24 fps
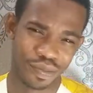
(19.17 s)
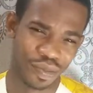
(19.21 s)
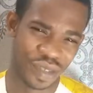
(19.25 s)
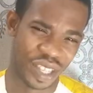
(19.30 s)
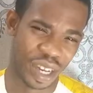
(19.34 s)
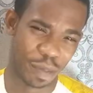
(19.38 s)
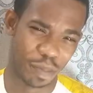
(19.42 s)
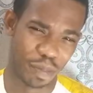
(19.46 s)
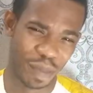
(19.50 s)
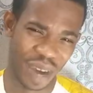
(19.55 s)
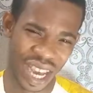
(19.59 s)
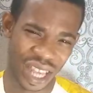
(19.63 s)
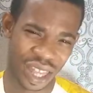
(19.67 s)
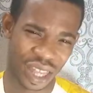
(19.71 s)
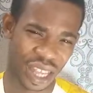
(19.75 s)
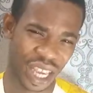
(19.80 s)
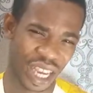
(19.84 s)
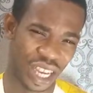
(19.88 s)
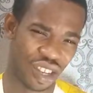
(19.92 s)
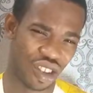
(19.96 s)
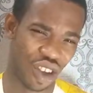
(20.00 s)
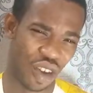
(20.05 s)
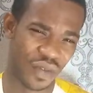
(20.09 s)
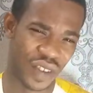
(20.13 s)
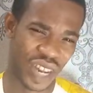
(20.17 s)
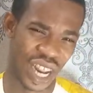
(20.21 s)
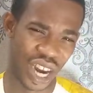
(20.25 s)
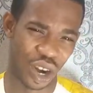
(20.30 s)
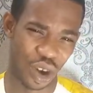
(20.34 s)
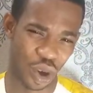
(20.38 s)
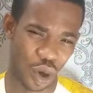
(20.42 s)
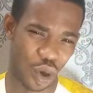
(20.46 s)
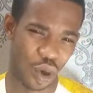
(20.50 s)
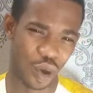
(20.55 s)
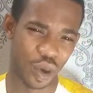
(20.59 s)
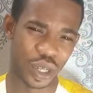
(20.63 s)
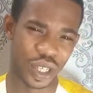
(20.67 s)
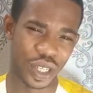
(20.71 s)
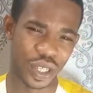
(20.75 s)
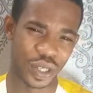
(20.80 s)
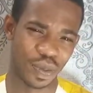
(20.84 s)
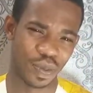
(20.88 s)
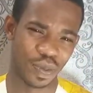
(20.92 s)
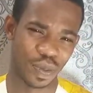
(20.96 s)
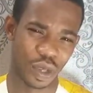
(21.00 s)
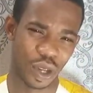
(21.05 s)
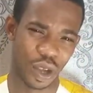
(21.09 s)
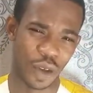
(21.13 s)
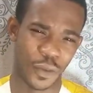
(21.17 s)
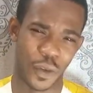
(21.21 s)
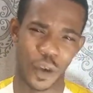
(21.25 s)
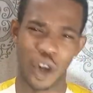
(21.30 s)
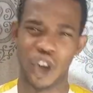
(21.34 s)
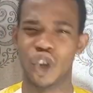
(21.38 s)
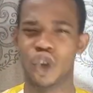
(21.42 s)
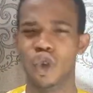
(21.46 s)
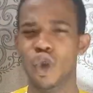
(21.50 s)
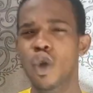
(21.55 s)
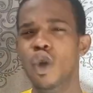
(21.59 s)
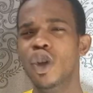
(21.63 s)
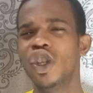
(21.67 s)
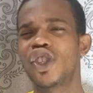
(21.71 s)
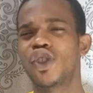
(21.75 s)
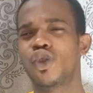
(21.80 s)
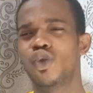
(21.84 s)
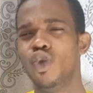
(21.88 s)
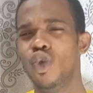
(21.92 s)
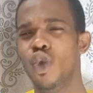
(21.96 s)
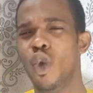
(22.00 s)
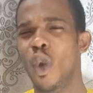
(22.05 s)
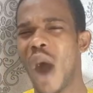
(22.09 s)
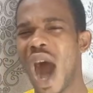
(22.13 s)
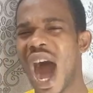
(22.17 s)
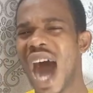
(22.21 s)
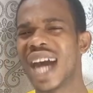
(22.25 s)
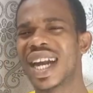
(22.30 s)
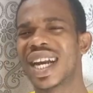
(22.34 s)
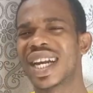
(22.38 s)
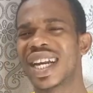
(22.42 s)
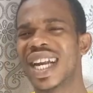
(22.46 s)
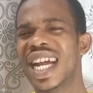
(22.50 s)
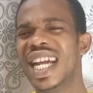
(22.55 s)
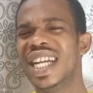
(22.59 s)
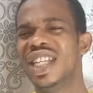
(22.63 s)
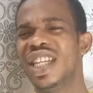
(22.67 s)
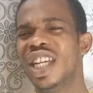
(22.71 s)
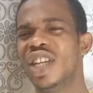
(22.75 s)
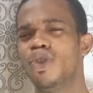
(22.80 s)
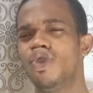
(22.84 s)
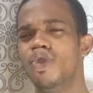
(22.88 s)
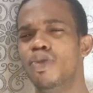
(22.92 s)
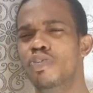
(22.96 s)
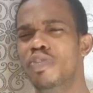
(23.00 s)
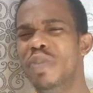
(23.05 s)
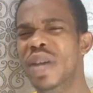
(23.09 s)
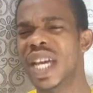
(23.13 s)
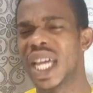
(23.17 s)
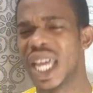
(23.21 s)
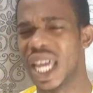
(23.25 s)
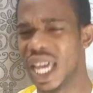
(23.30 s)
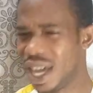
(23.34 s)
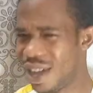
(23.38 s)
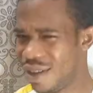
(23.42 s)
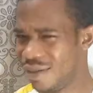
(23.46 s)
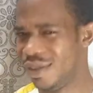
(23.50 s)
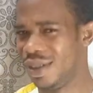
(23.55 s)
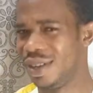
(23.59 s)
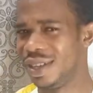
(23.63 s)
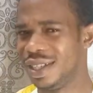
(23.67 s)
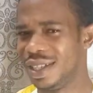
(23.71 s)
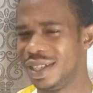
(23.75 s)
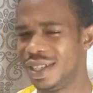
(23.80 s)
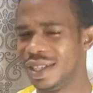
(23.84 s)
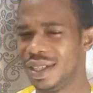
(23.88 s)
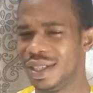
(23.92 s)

the message of the Lord, for those who are ready to make heaven,